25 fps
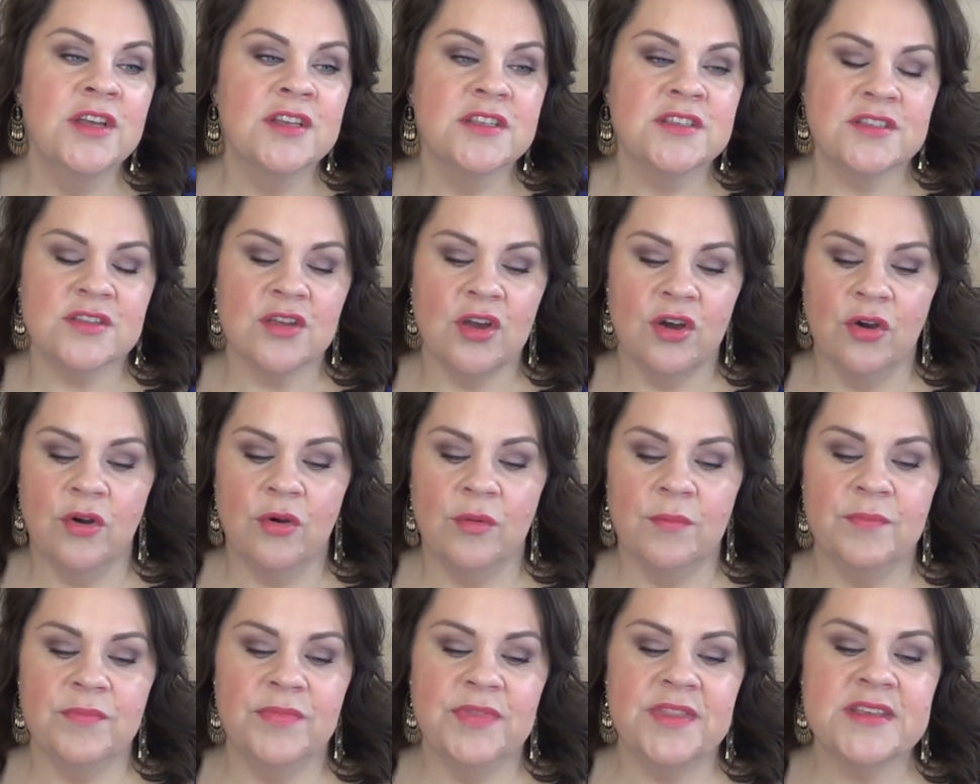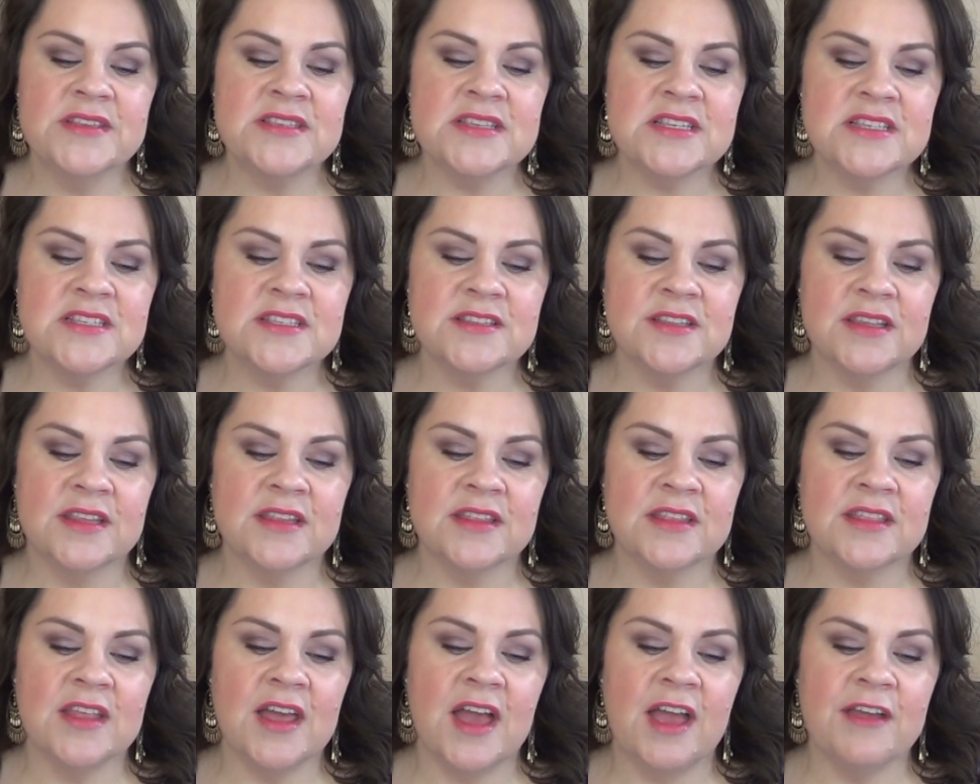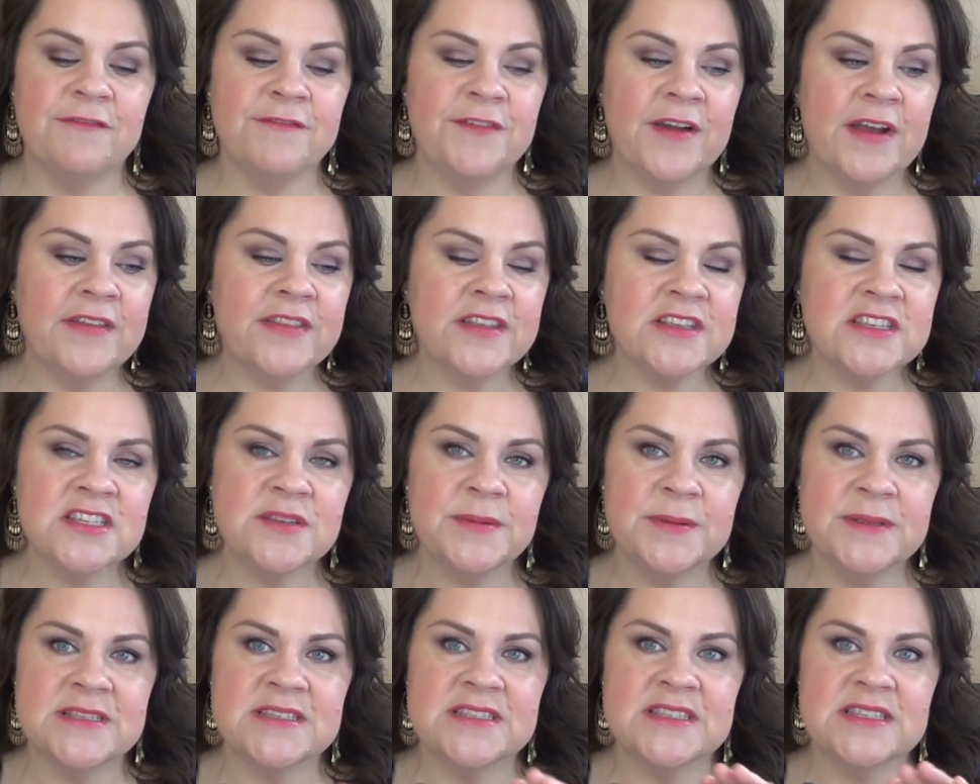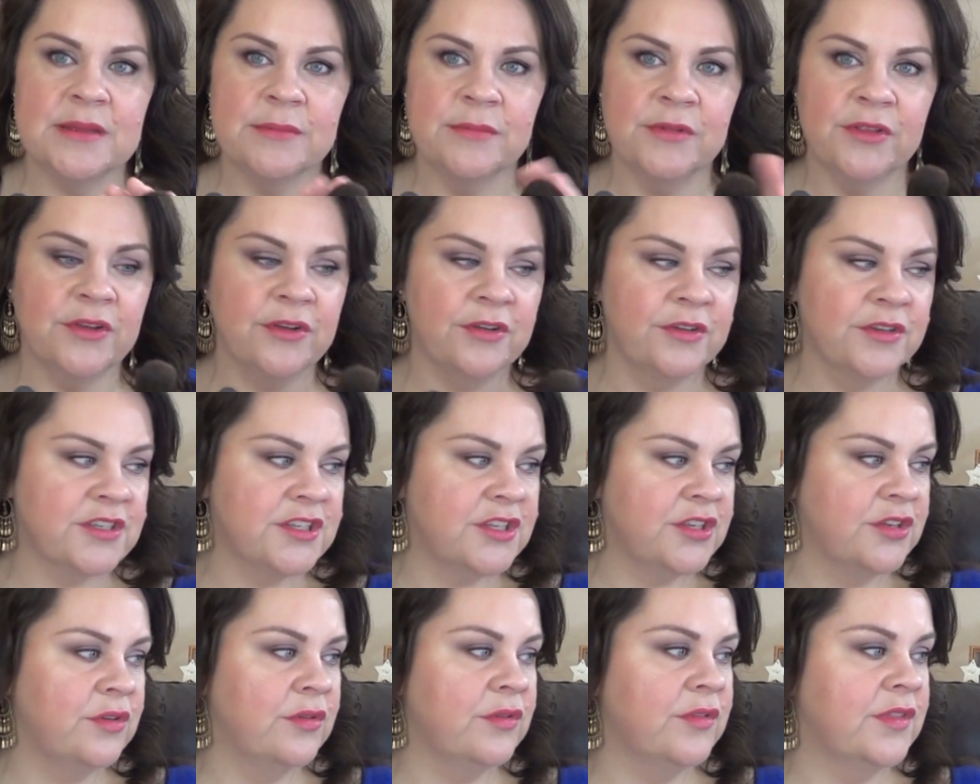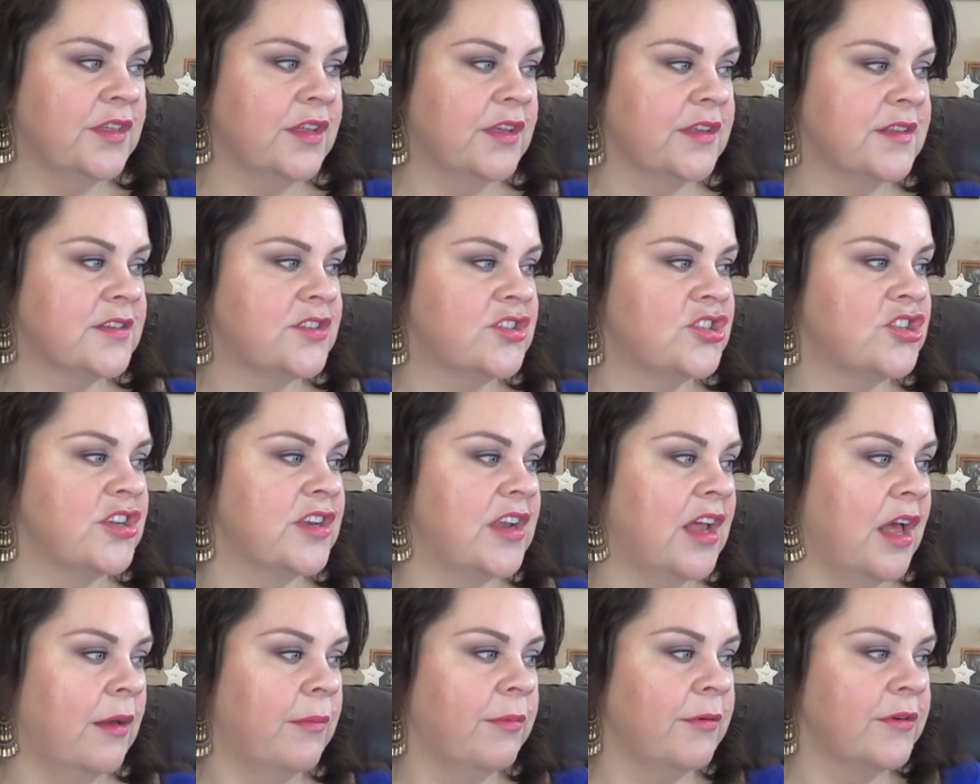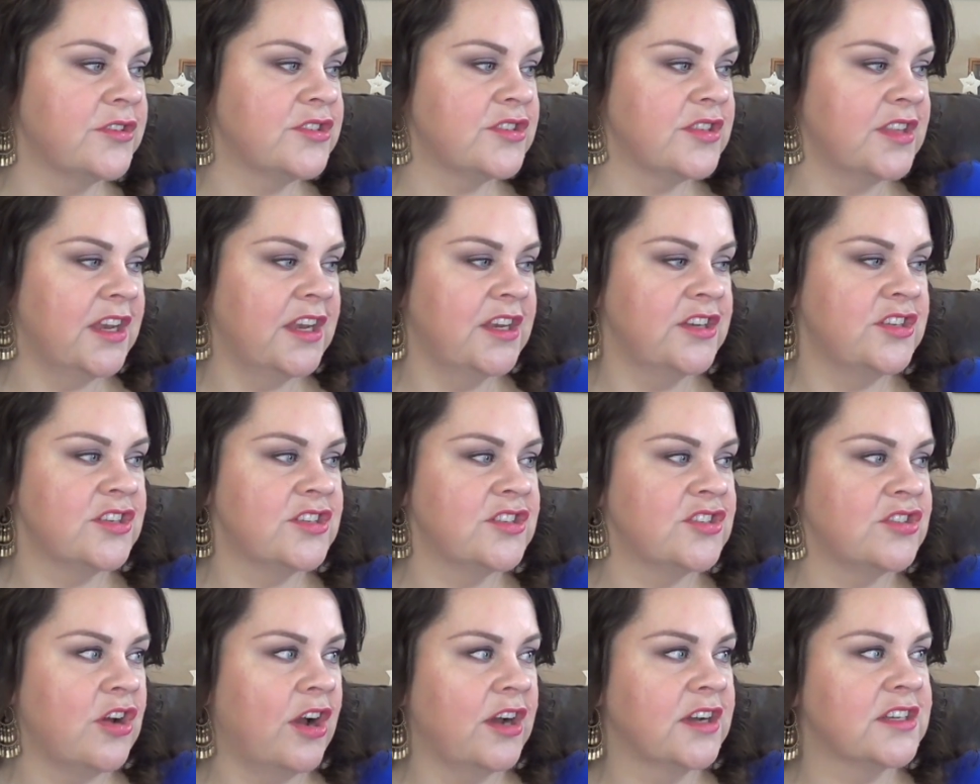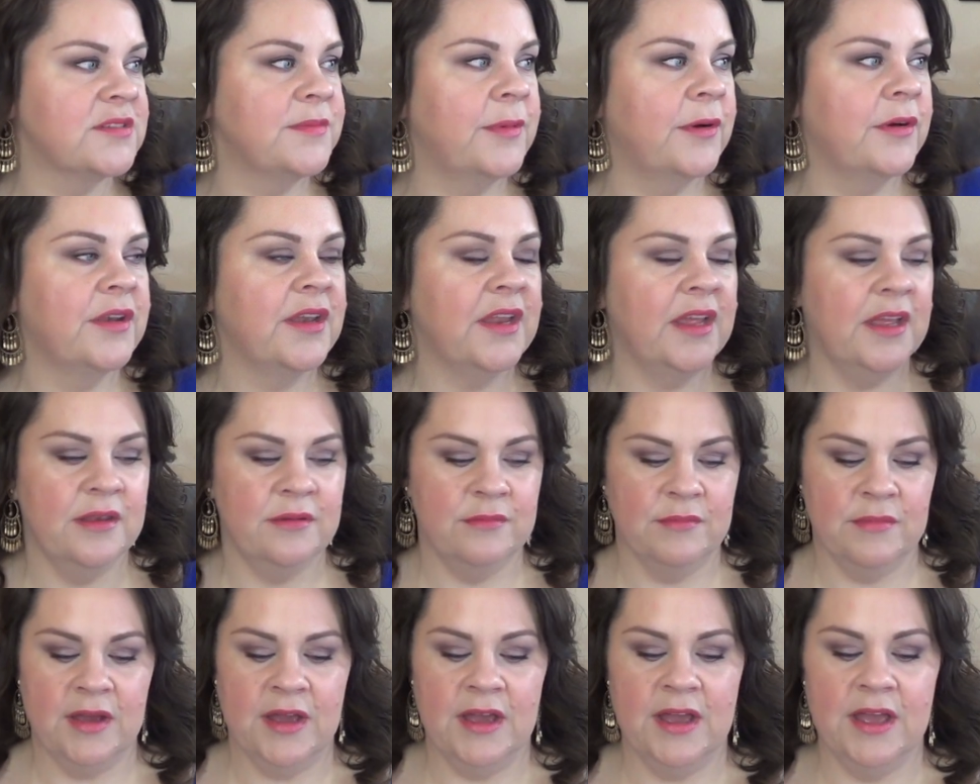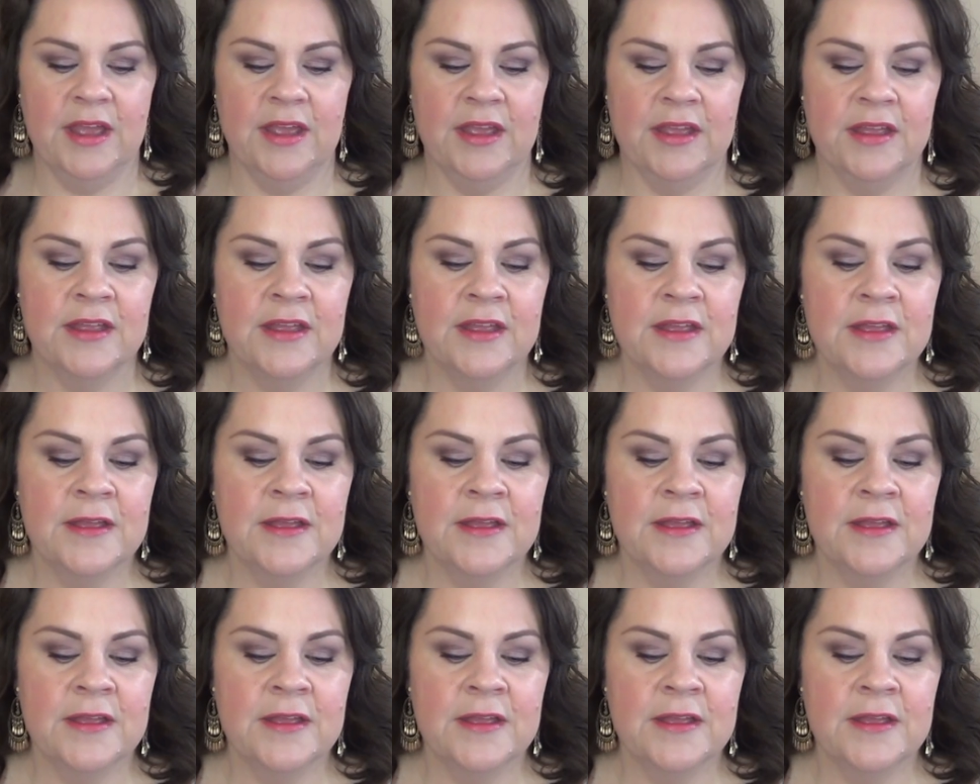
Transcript: So this is, I find this to be similar to the Chanel brush that I just talked about in my